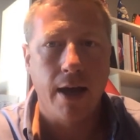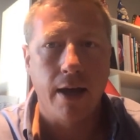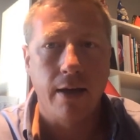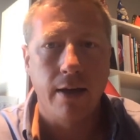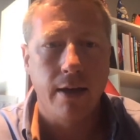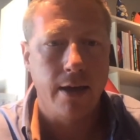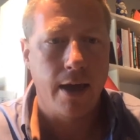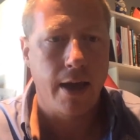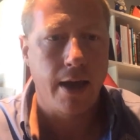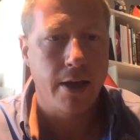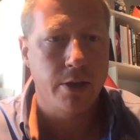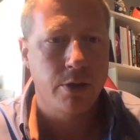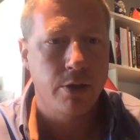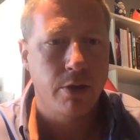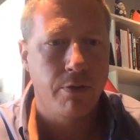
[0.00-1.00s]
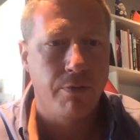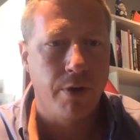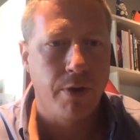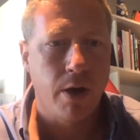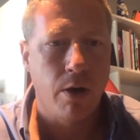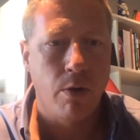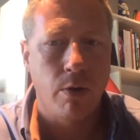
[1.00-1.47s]
and he answered
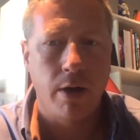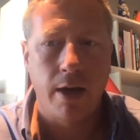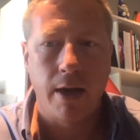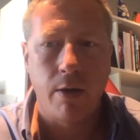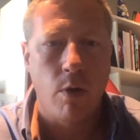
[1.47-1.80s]
the phone